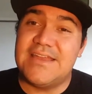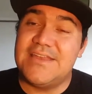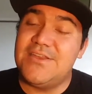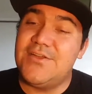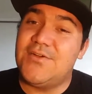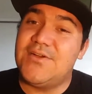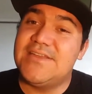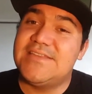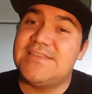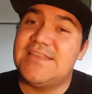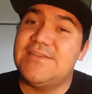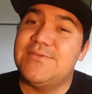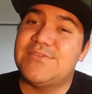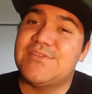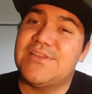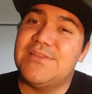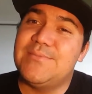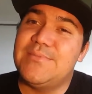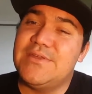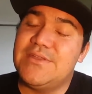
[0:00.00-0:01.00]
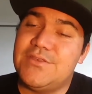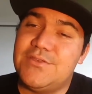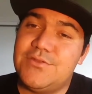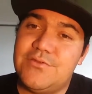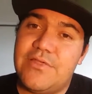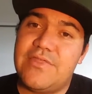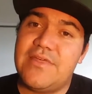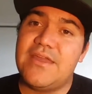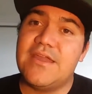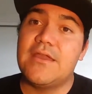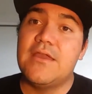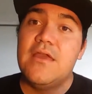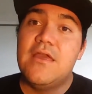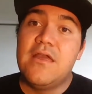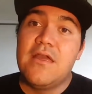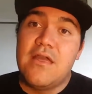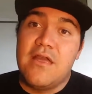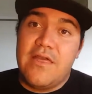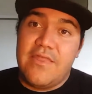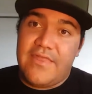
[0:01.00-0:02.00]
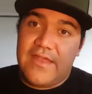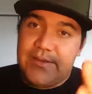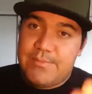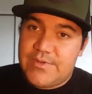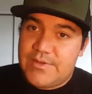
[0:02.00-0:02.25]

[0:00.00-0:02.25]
I know I said it was going to be a new thing that